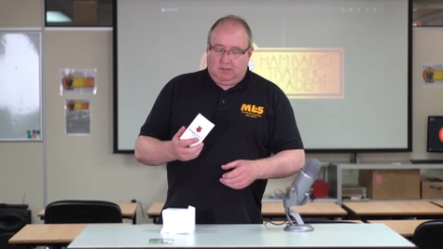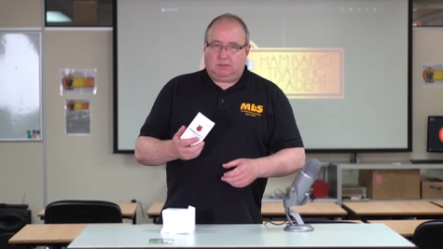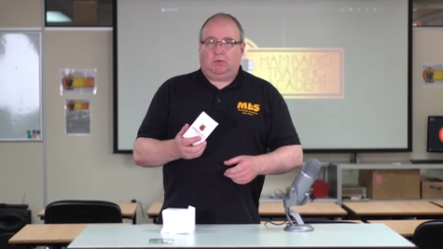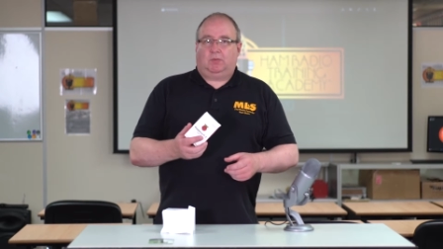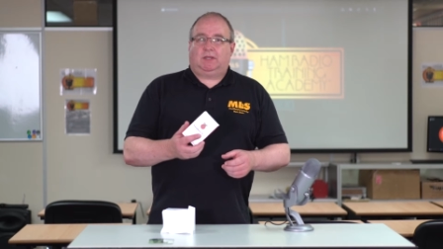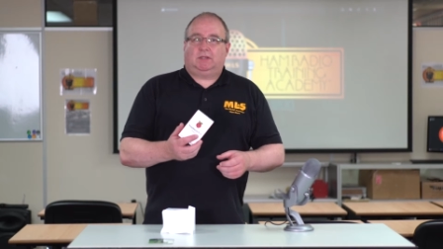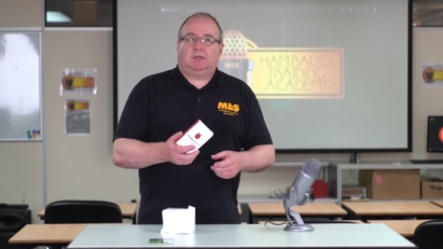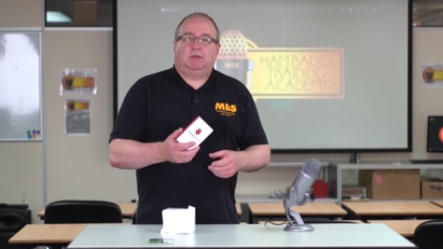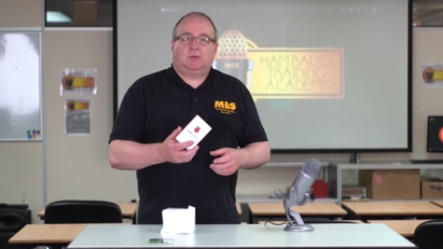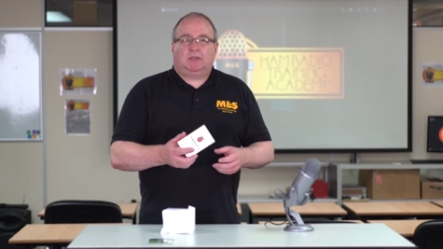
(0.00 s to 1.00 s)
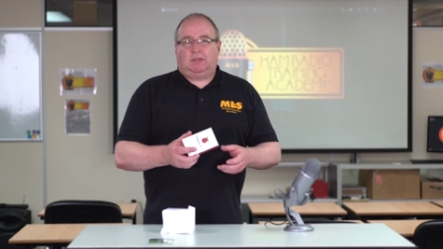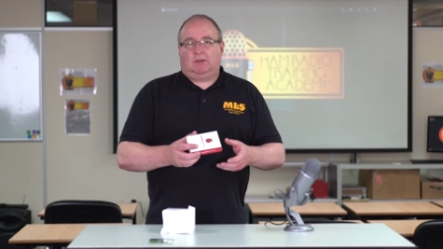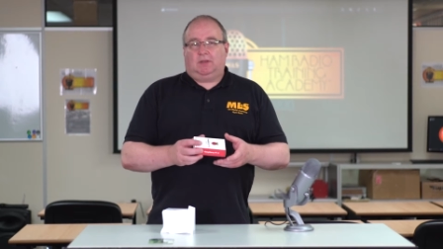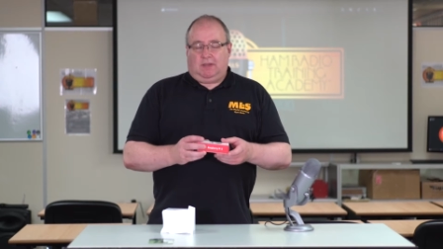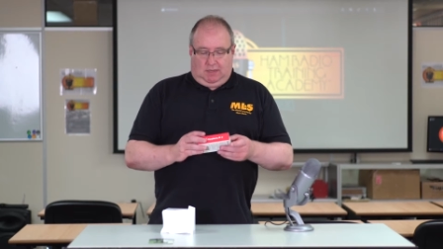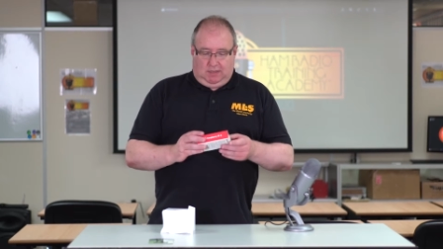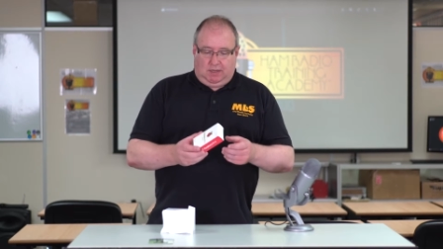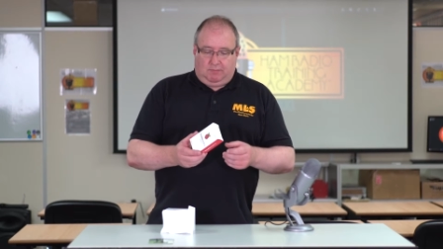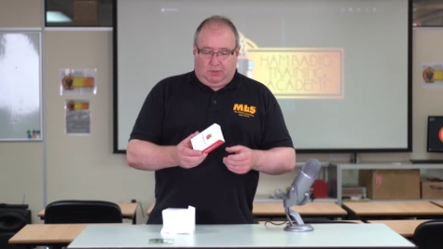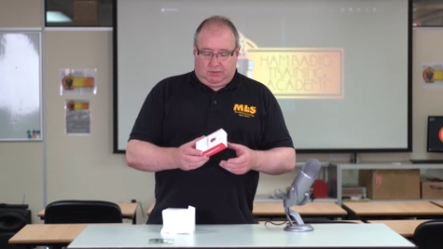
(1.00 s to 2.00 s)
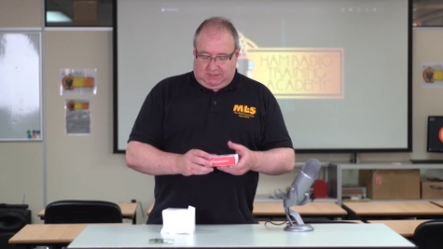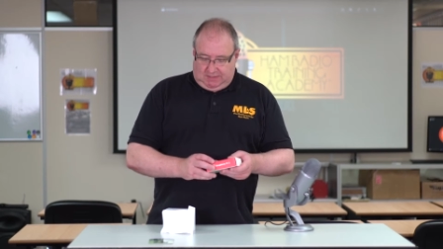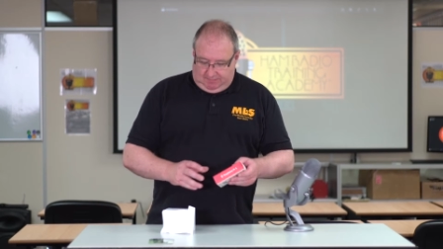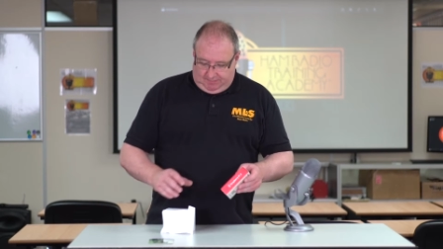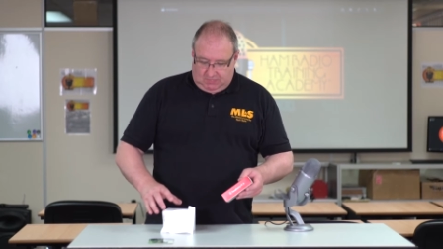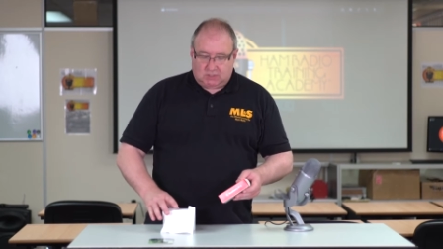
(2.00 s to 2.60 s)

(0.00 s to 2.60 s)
So what we're going to do is we're going to do a little unboxing,